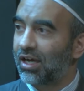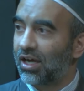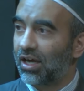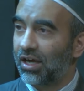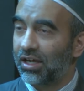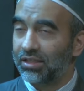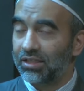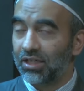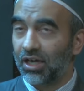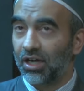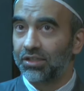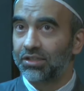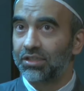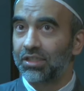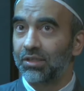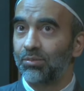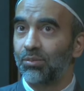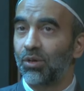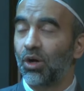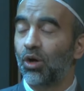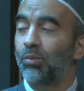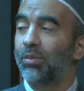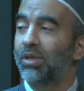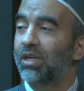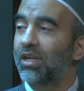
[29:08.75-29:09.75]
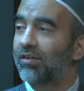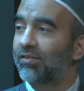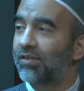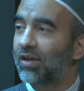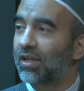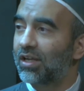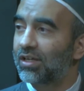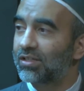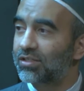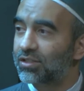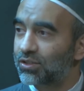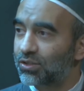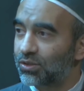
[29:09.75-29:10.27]
At, at the moment of
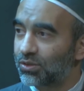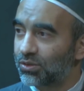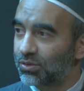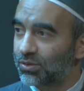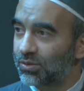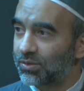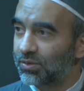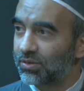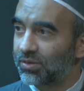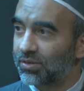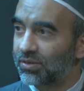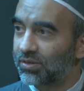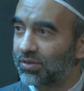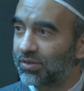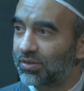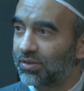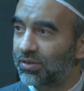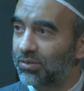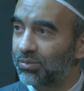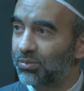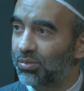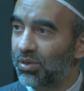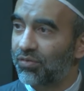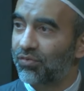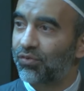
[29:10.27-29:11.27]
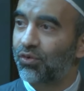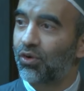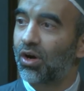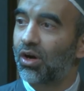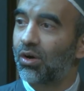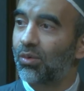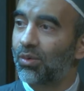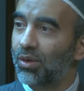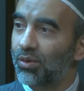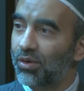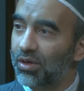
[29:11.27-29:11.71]
Alastu, before we